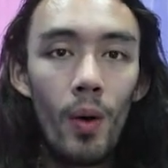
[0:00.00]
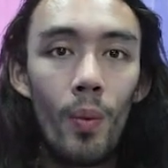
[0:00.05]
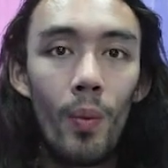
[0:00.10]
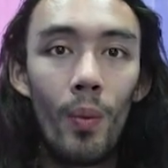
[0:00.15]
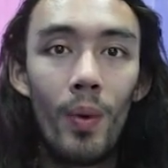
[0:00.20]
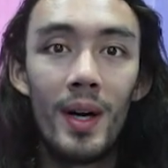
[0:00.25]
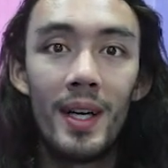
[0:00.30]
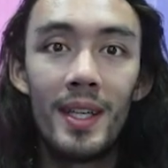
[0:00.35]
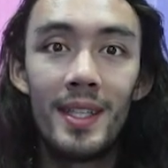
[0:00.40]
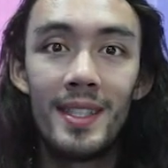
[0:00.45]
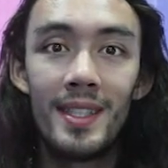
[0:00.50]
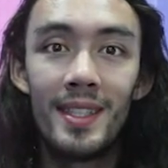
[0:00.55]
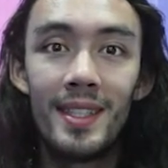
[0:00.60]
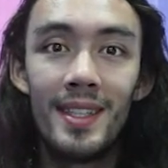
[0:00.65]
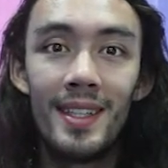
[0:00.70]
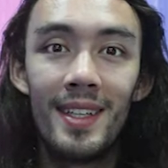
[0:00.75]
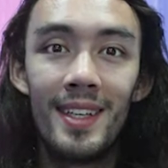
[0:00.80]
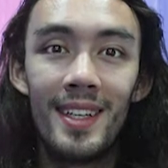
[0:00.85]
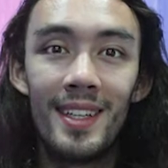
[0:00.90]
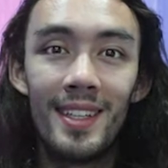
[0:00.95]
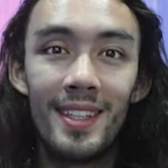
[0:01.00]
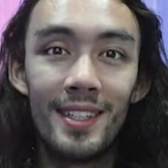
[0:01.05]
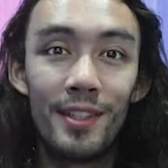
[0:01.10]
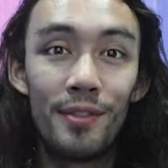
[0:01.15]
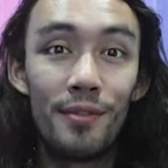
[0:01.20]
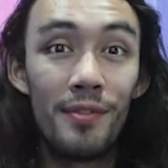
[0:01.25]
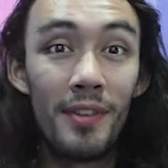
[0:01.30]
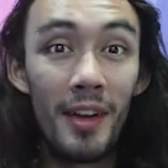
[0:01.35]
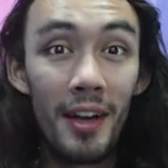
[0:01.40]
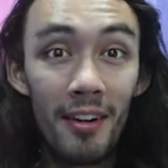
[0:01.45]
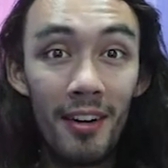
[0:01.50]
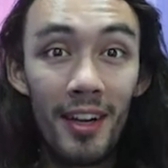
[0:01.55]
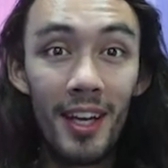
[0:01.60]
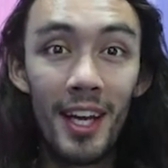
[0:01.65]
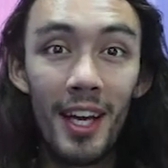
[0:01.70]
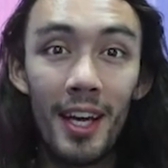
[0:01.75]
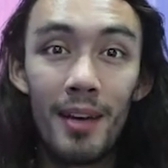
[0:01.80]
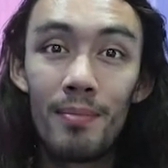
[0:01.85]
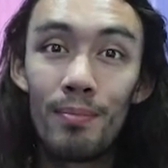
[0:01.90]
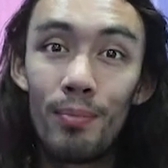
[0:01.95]
What is
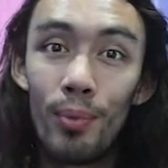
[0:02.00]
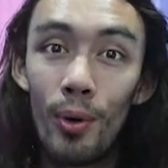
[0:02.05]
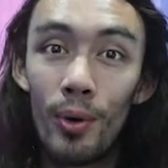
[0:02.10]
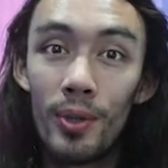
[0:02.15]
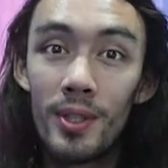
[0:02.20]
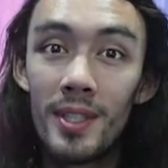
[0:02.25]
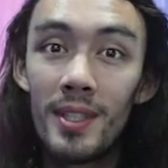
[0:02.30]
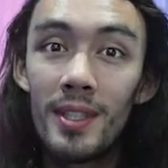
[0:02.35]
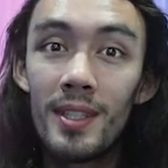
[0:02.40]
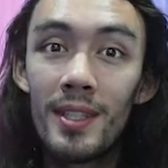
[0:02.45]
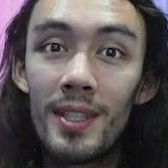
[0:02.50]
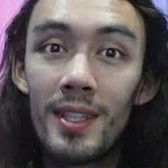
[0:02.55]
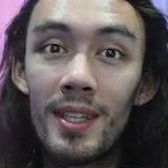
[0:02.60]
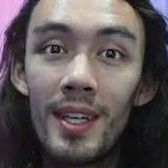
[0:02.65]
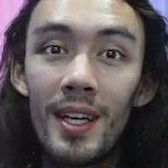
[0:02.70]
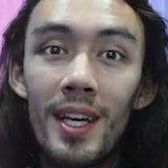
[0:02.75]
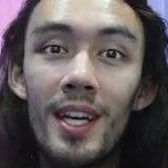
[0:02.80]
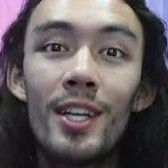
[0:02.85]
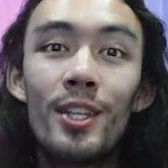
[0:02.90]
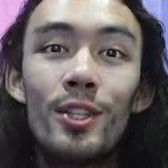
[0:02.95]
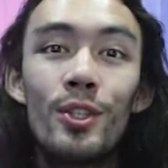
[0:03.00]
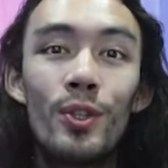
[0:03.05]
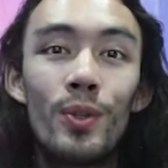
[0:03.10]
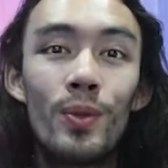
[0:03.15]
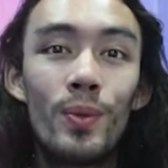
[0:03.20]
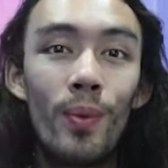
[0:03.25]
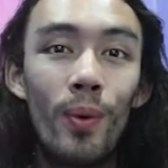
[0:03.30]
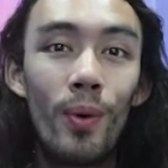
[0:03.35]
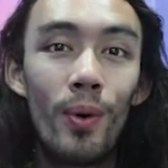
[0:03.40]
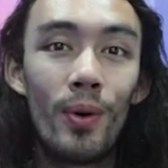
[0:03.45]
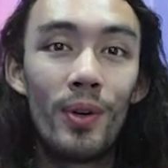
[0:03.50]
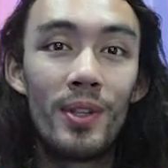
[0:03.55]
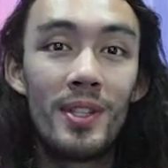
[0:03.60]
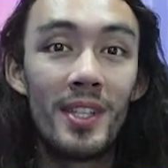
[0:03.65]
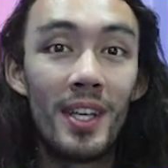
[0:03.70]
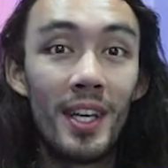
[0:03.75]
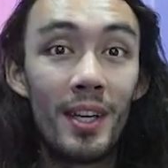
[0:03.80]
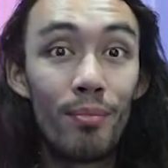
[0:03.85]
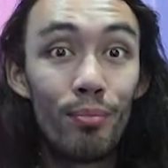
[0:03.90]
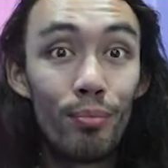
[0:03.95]
very important towards
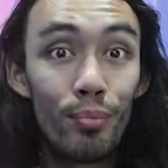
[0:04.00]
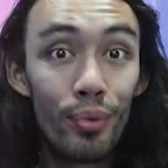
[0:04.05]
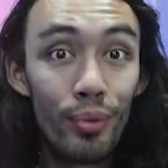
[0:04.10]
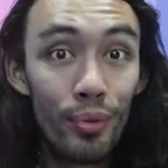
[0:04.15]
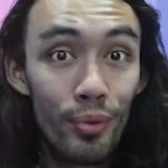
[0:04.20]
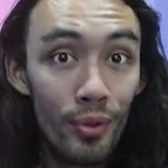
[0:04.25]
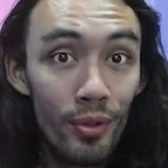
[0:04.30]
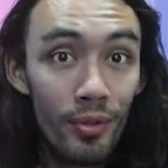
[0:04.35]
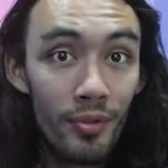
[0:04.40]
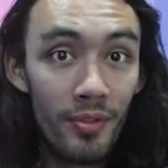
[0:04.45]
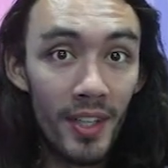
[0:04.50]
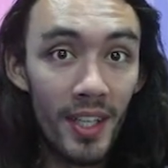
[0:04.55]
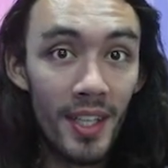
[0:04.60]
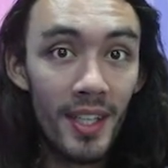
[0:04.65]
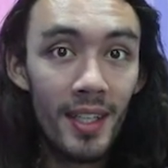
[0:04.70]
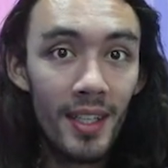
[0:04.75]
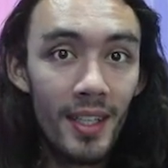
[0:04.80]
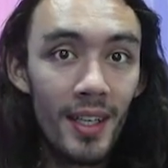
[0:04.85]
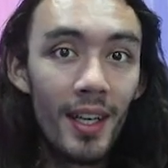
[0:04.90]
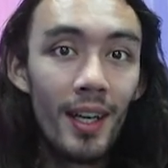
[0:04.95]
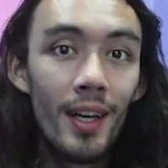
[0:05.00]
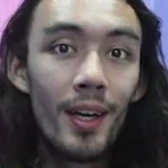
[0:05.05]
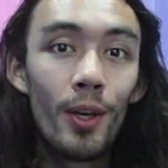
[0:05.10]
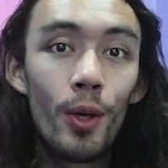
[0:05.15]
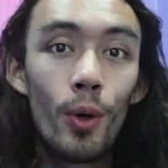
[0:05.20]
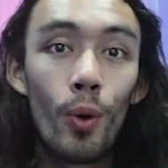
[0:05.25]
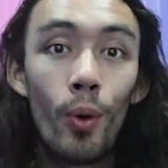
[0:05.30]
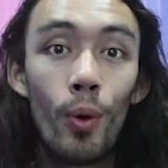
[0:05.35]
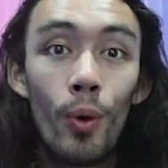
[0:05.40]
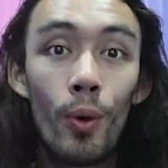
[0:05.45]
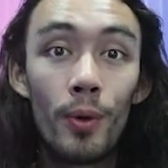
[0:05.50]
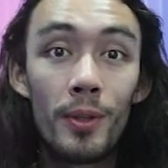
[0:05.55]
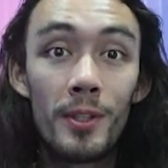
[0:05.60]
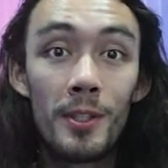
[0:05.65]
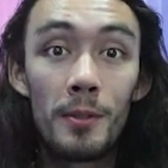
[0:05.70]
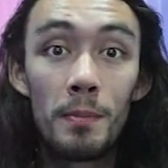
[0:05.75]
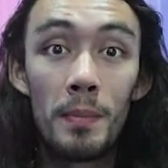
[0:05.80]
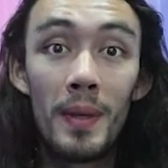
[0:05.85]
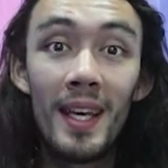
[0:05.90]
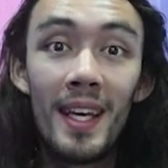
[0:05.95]
improving your
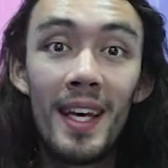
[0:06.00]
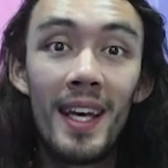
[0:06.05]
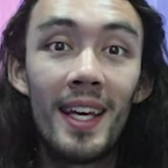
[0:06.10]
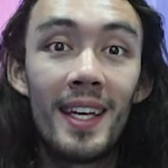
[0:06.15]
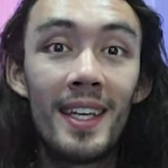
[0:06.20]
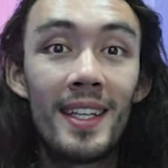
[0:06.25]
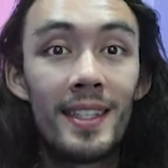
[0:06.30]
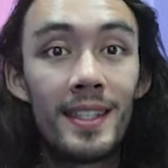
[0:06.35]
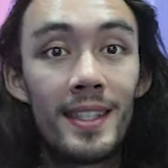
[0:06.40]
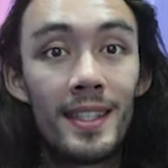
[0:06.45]
speaking